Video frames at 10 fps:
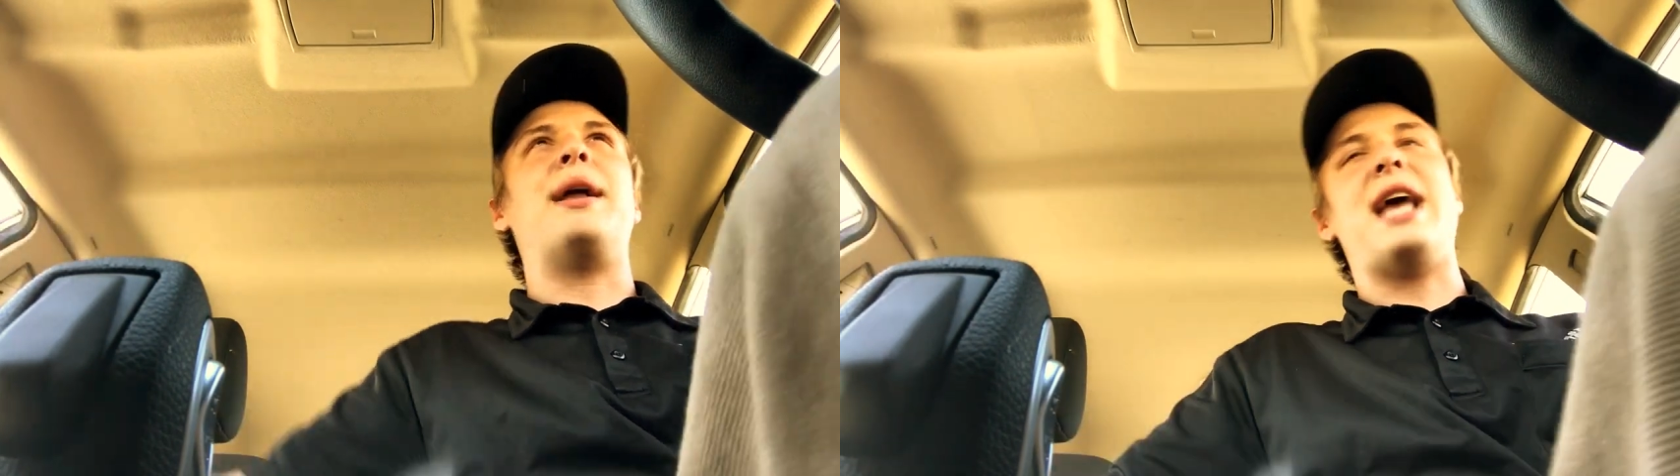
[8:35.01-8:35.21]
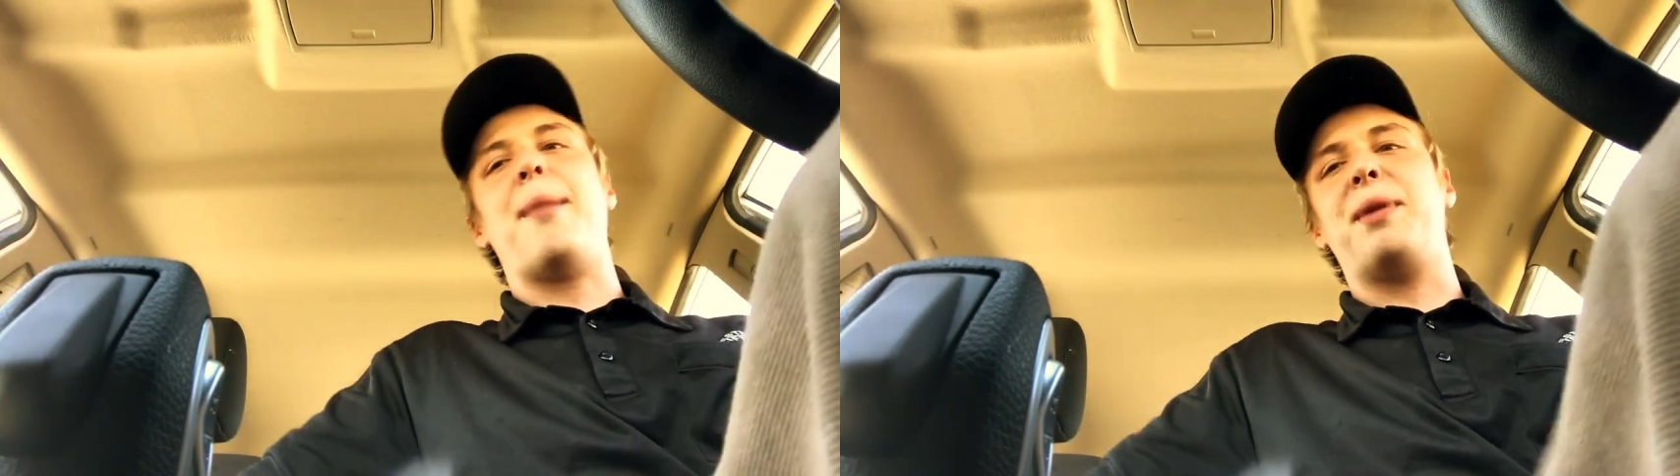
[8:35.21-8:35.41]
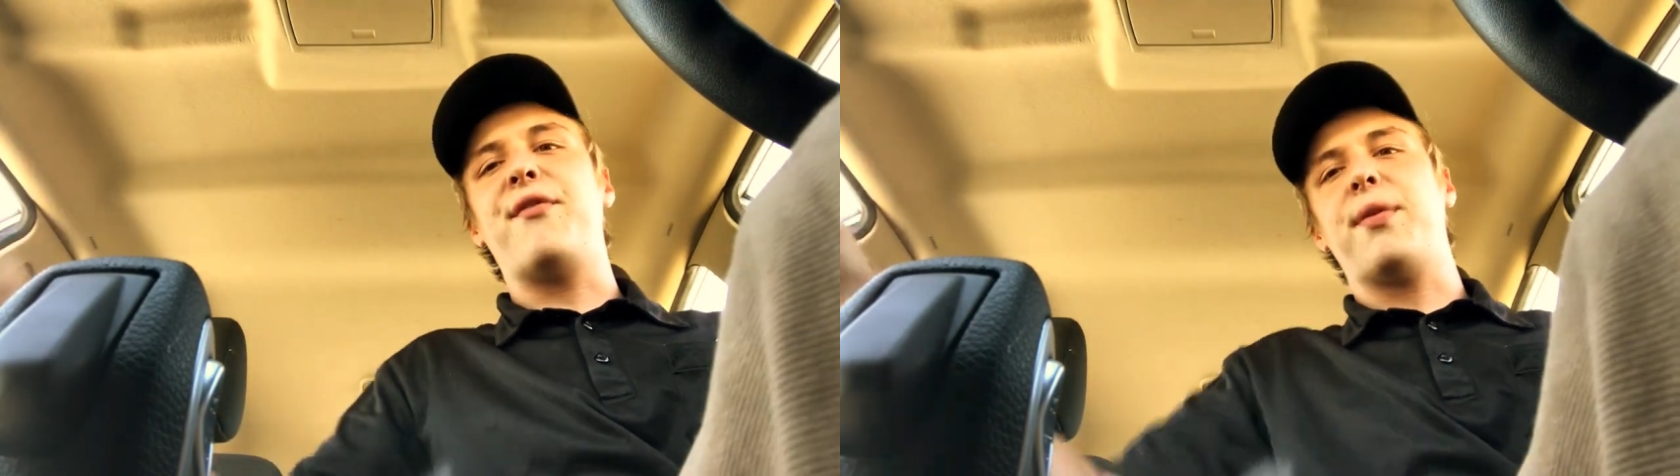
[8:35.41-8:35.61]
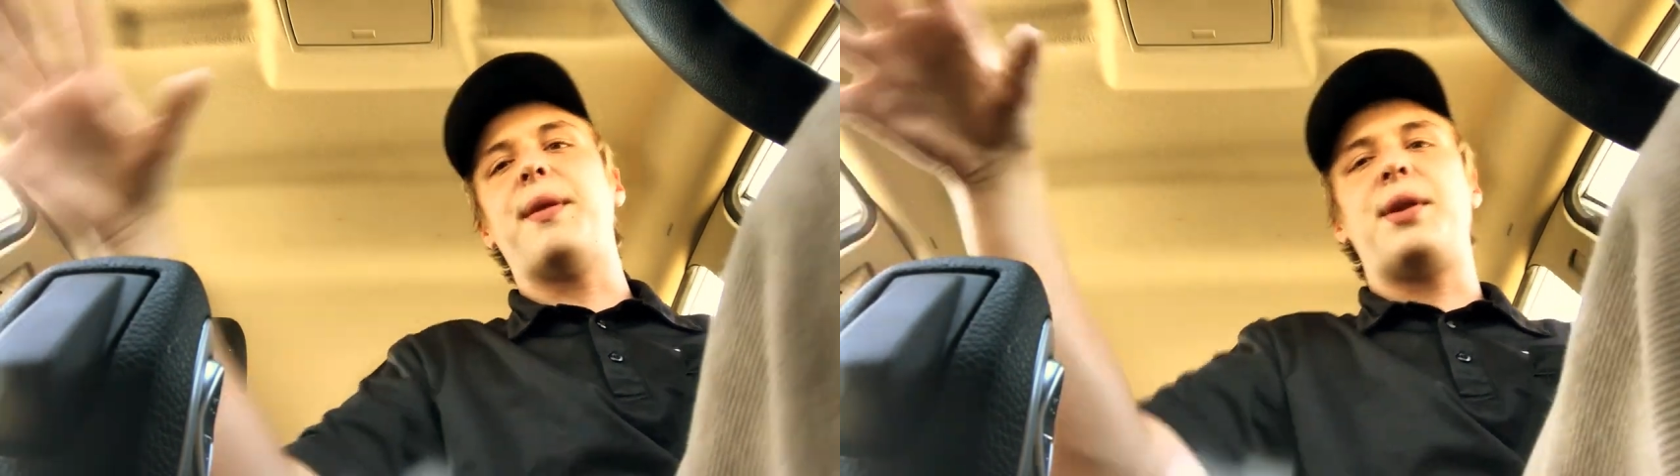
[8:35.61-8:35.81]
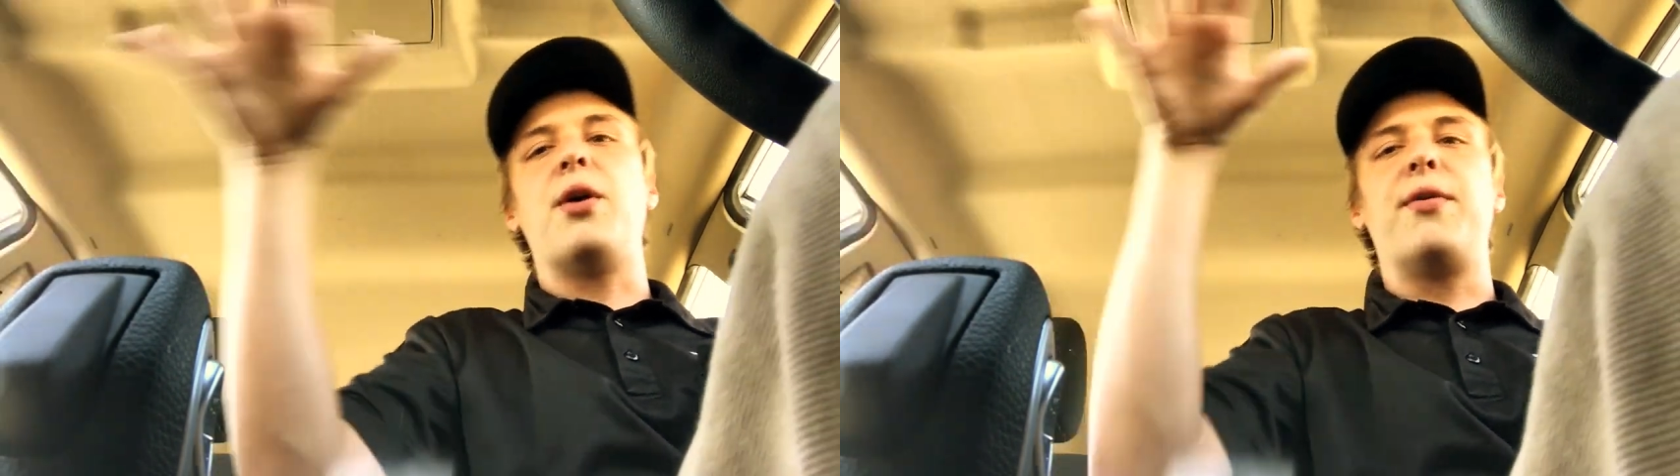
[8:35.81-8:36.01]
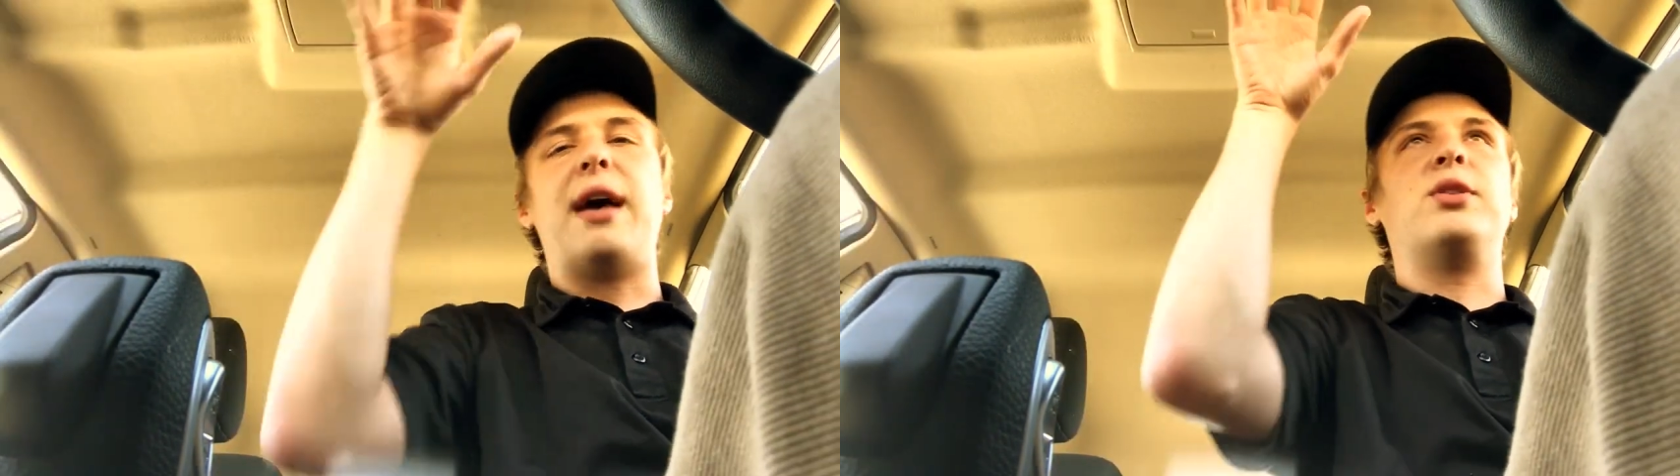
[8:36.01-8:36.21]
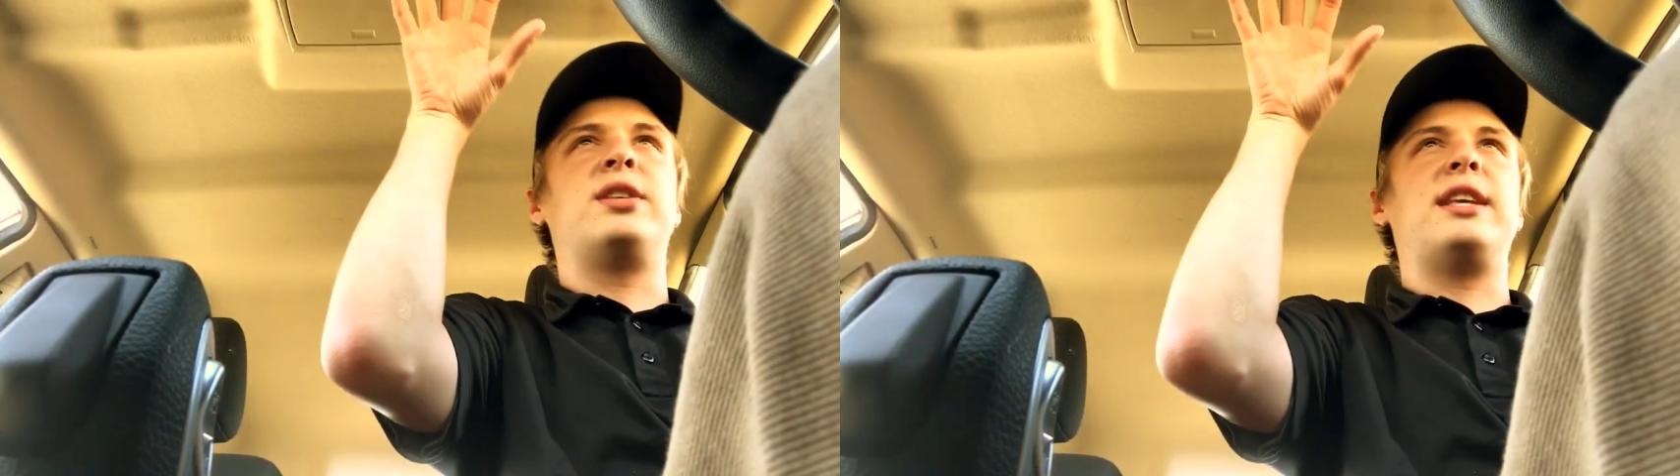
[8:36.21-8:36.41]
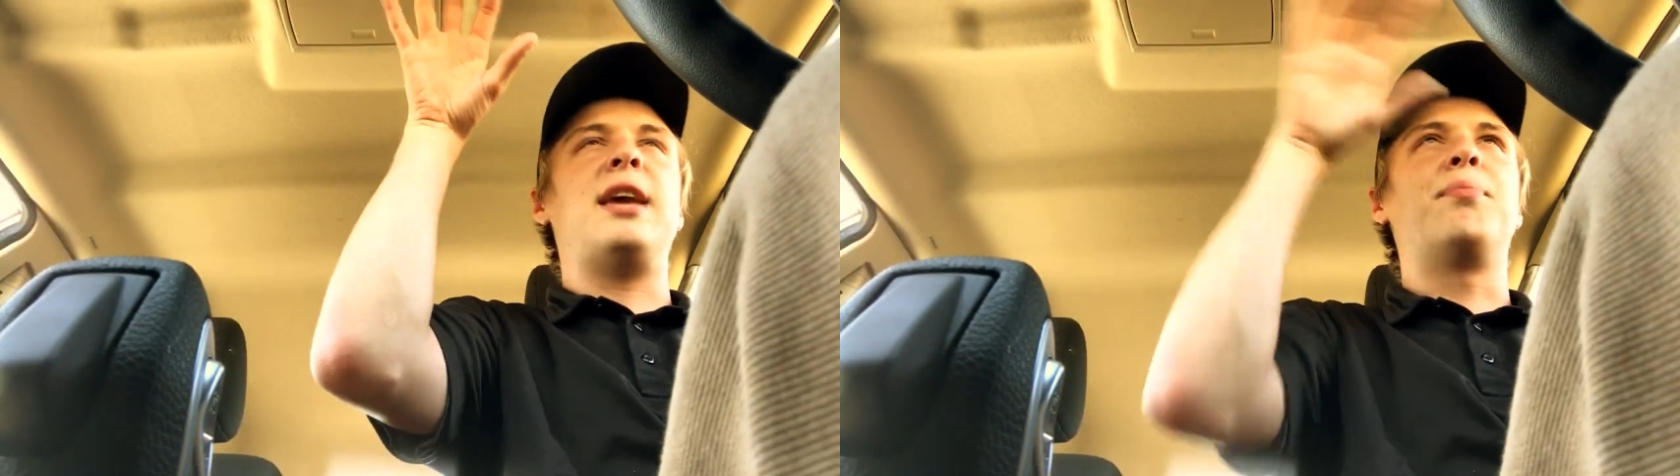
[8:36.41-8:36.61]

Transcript: adapting from the tone that was